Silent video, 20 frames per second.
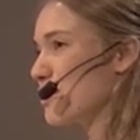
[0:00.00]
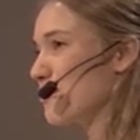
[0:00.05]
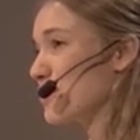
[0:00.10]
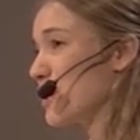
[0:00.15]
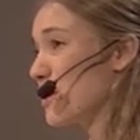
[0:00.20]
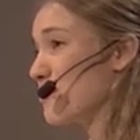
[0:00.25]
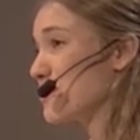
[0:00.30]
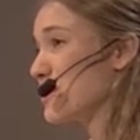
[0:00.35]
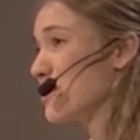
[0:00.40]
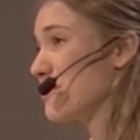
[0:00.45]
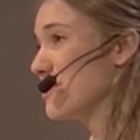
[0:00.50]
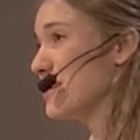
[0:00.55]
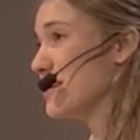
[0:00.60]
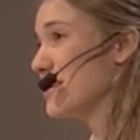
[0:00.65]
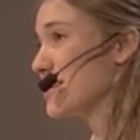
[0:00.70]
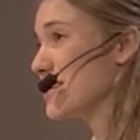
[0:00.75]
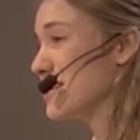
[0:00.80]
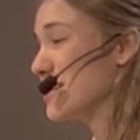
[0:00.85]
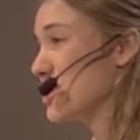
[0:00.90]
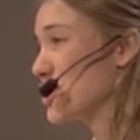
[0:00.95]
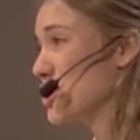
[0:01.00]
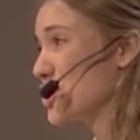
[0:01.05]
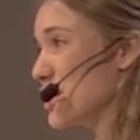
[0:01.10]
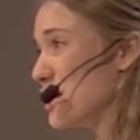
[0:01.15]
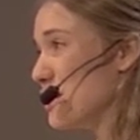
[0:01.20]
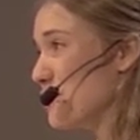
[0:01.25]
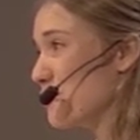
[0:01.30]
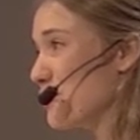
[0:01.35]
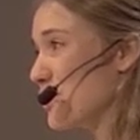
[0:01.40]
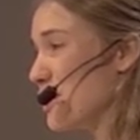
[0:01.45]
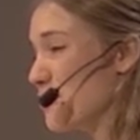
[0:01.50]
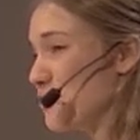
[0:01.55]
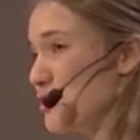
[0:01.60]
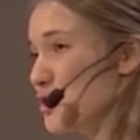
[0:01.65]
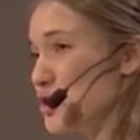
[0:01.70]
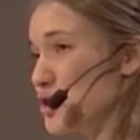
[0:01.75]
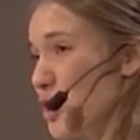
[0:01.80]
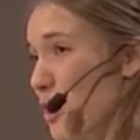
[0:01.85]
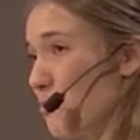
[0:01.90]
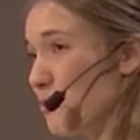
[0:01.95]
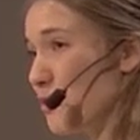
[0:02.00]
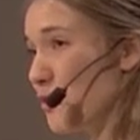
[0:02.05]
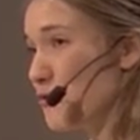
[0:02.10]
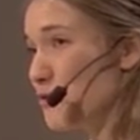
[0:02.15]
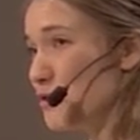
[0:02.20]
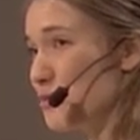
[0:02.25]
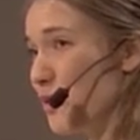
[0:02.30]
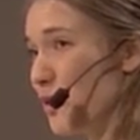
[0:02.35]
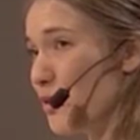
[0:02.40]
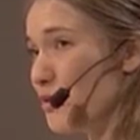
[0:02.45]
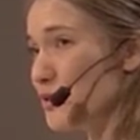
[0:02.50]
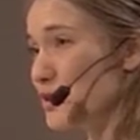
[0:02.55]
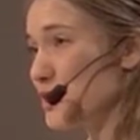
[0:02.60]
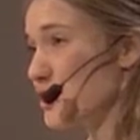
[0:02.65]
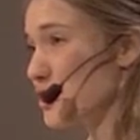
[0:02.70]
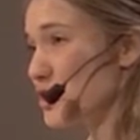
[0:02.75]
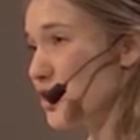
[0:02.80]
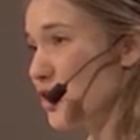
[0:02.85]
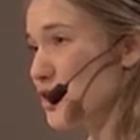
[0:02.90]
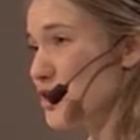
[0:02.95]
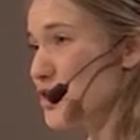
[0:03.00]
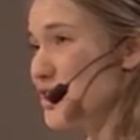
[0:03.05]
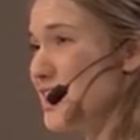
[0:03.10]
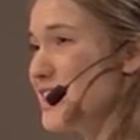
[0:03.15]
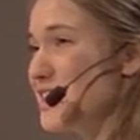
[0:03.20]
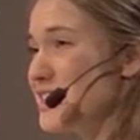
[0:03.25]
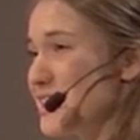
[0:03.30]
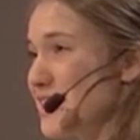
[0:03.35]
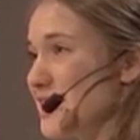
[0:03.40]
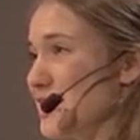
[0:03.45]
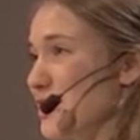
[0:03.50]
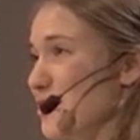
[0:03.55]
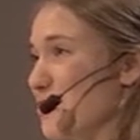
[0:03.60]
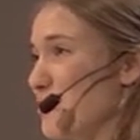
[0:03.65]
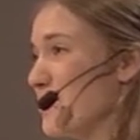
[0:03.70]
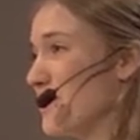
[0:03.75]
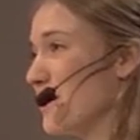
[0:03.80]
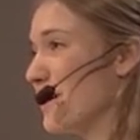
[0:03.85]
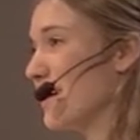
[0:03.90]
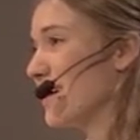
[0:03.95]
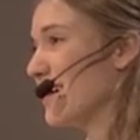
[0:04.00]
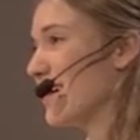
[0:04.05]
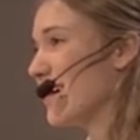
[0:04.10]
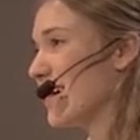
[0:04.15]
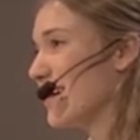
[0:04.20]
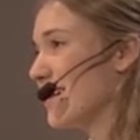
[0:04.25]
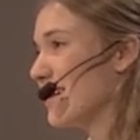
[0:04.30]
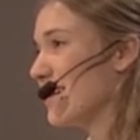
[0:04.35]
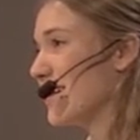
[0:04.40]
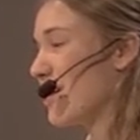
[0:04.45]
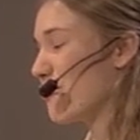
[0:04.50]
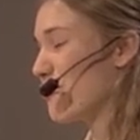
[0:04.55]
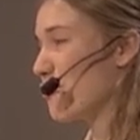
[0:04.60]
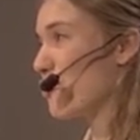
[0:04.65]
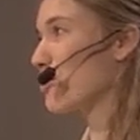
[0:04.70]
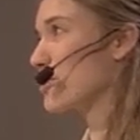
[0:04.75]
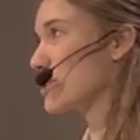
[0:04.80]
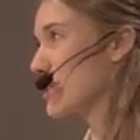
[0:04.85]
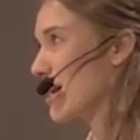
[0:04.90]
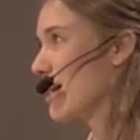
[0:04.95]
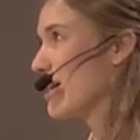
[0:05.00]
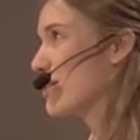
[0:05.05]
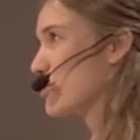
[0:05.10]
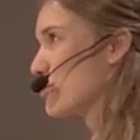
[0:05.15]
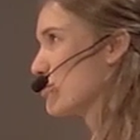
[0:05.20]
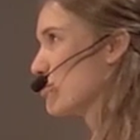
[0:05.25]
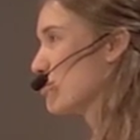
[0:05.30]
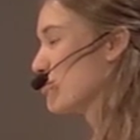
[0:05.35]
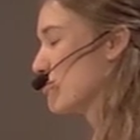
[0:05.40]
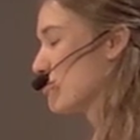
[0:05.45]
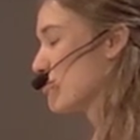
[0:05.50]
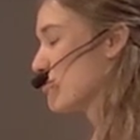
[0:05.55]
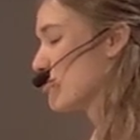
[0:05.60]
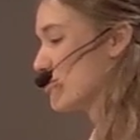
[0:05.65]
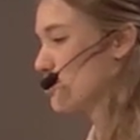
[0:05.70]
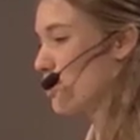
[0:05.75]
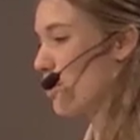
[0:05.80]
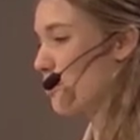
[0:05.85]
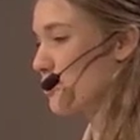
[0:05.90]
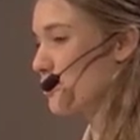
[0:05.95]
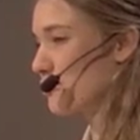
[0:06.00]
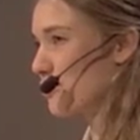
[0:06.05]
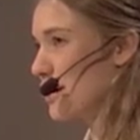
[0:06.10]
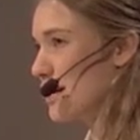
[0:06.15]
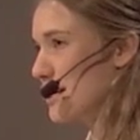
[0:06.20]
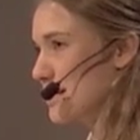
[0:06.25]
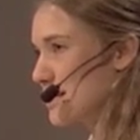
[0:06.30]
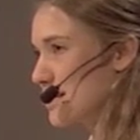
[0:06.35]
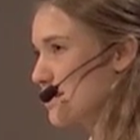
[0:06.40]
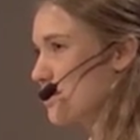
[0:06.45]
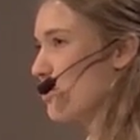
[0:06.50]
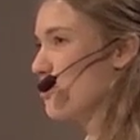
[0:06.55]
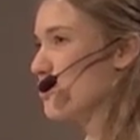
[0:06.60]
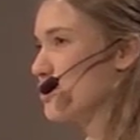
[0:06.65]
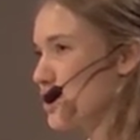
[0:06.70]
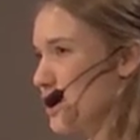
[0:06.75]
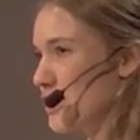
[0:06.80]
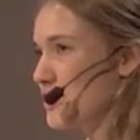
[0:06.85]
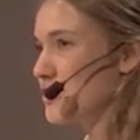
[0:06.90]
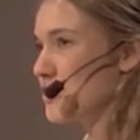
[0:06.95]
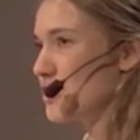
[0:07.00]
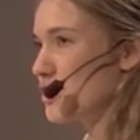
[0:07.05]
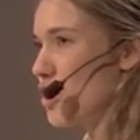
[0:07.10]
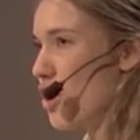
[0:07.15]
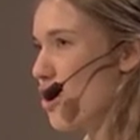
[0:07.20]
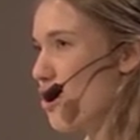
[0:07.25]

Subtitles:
Sometimes if he'd see sheep, he would jump off the boat and start chasing them. And then, of course, I had to stop the race and go chase the